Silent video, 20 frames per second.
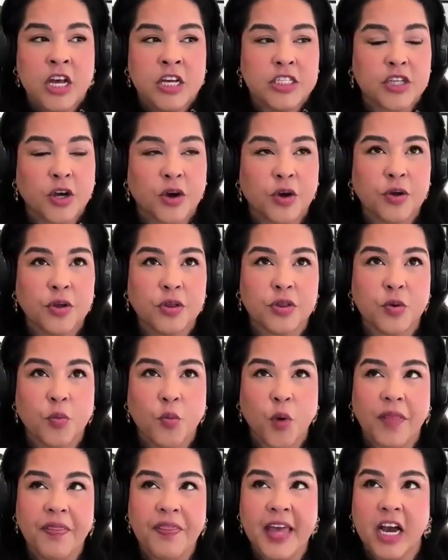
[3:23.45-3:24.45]
So the
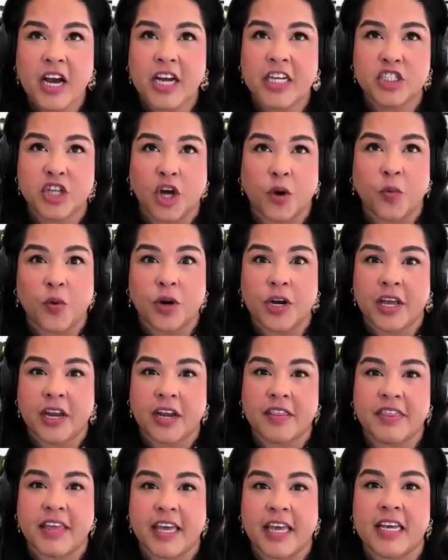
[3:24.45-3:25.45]
one thing I don't want you
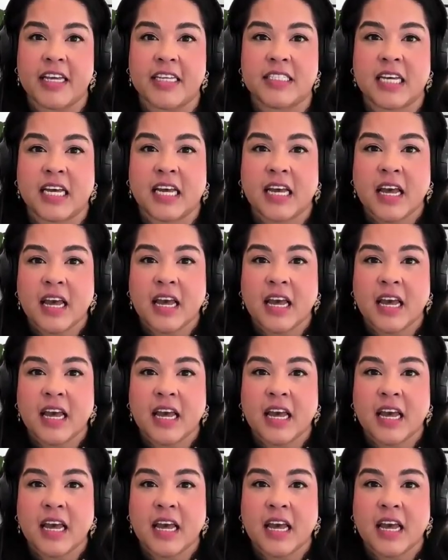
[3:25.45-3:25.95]
to think is,